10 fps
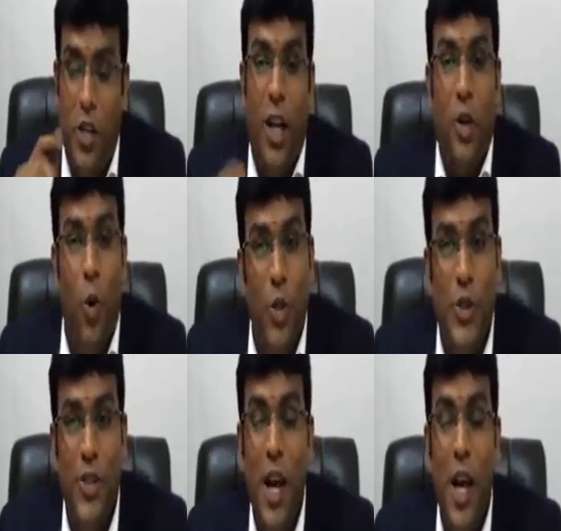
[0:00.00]

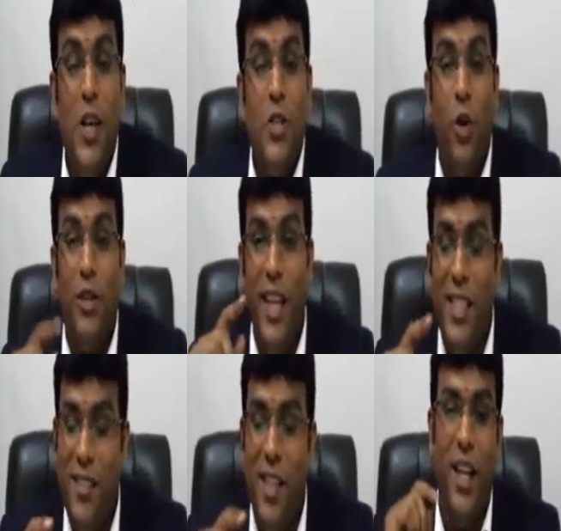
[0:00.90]
course. So
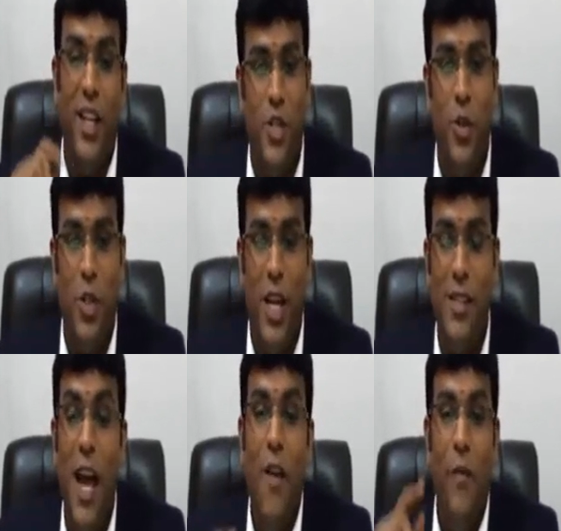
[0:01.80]
these 3
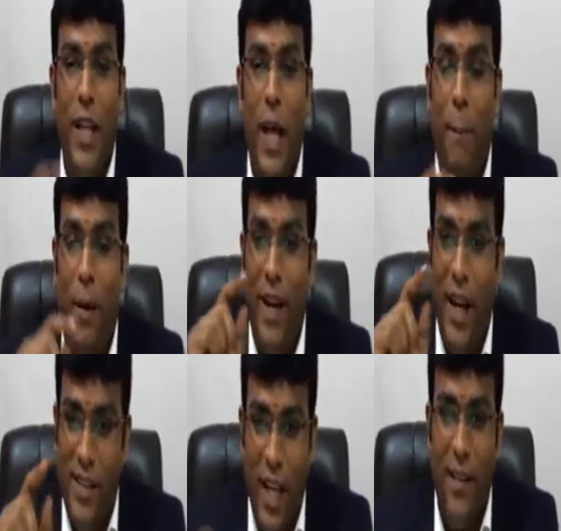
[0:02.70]
institutions, when they are providing
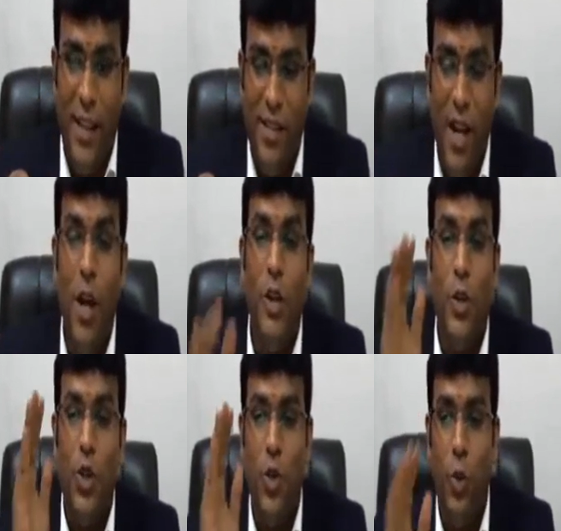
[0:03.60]
service to
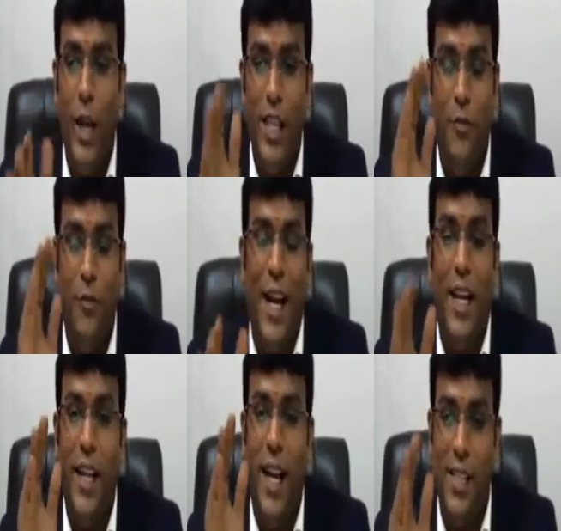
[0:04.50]
students,
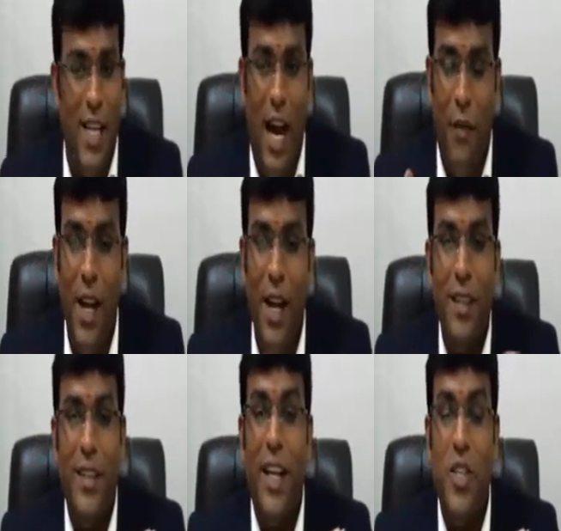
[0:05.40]
faculty and staff,
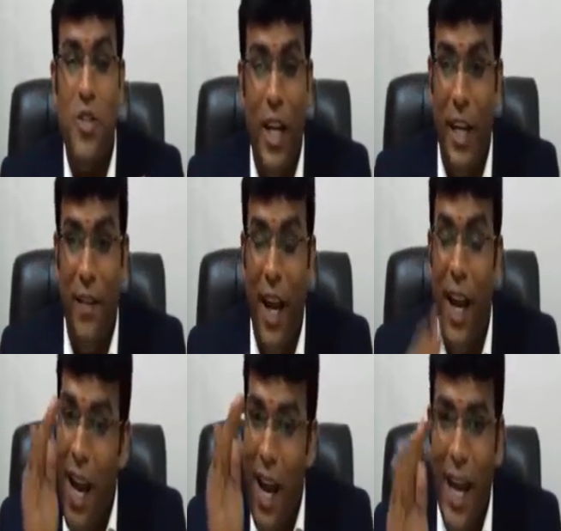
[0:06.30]
that is straight
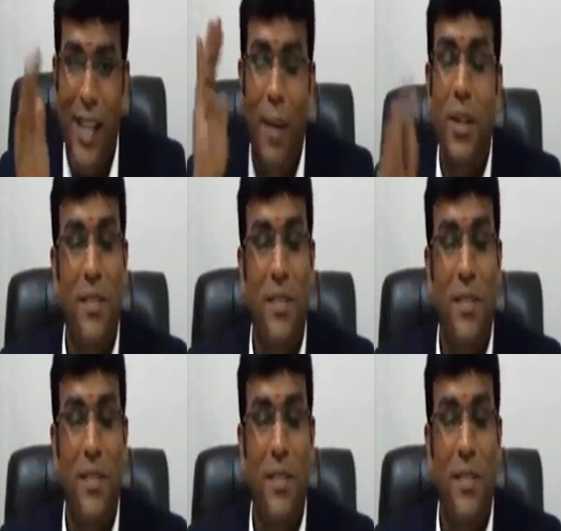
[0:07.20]
away exempt.